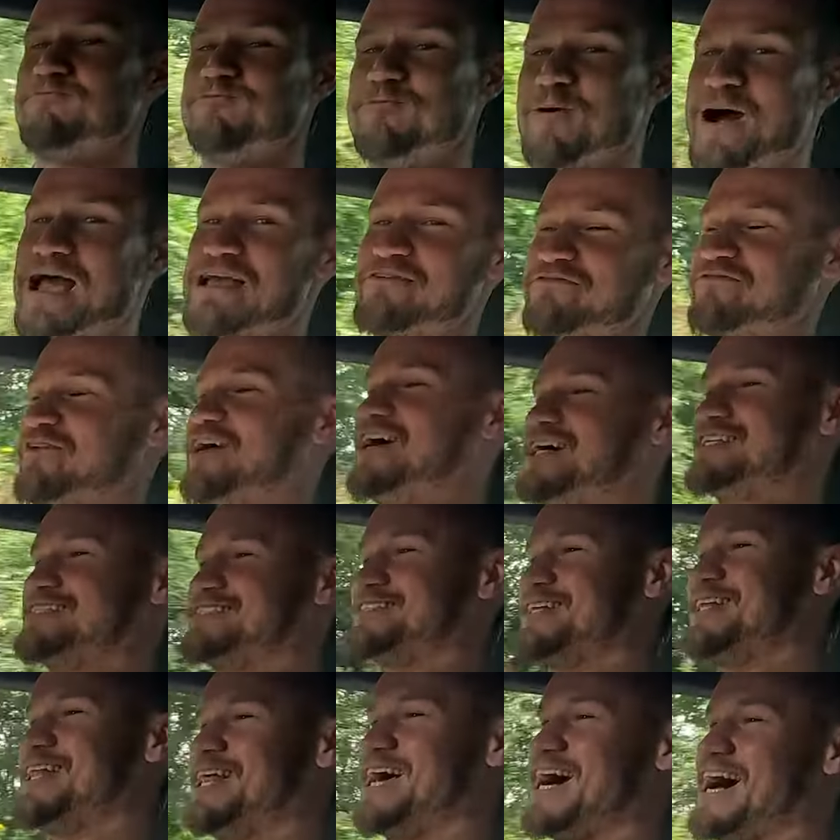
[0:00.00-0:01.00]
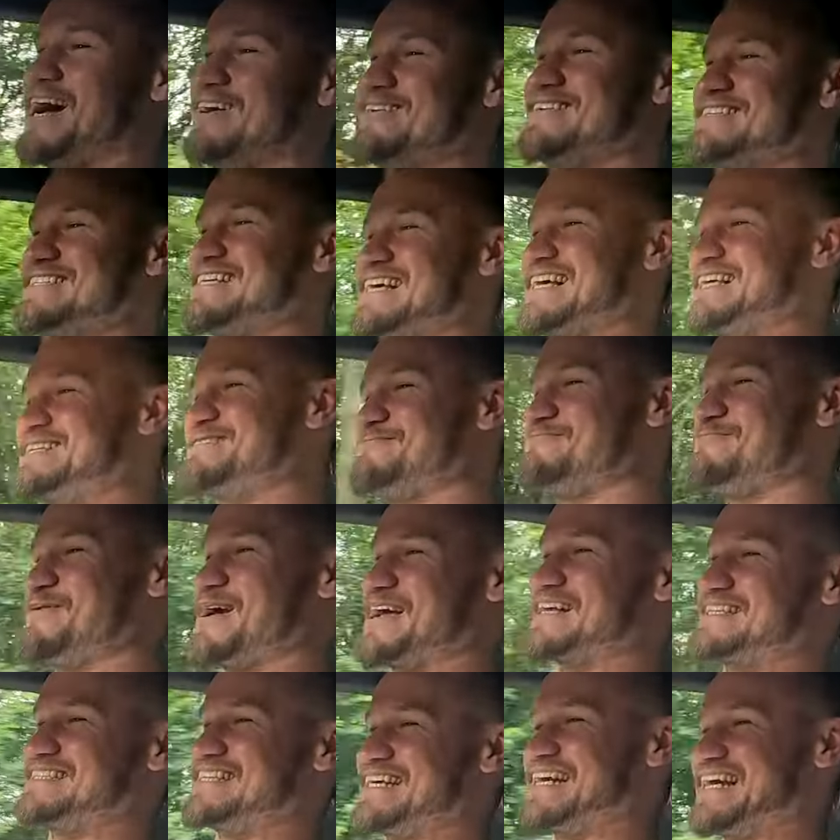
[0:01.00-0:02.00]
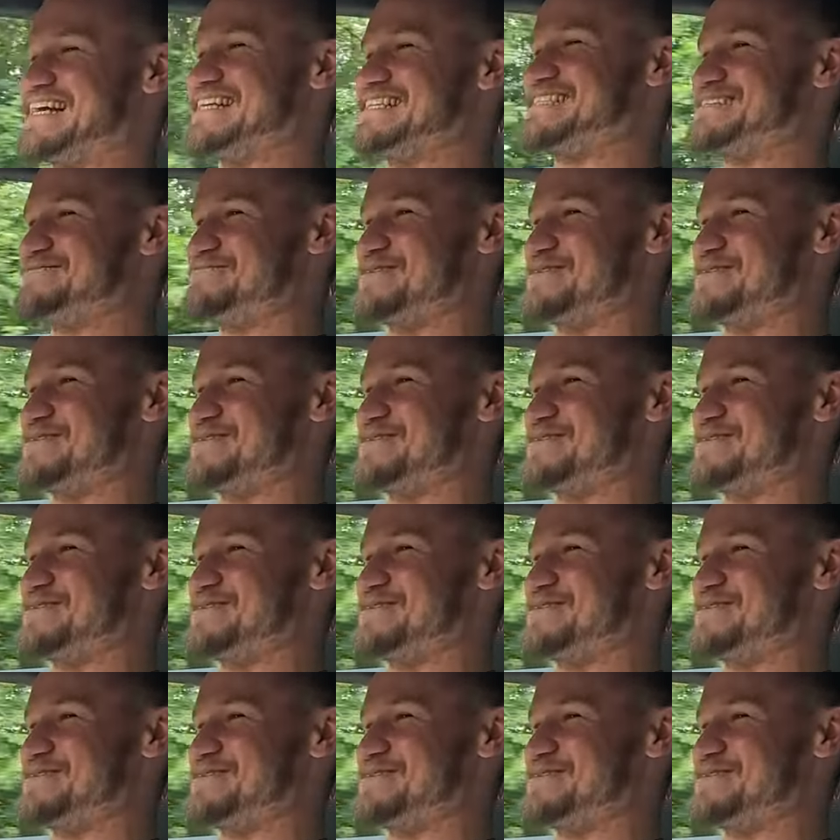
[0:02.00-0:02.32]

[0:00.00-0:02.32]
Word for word: way faster than I was expecting it to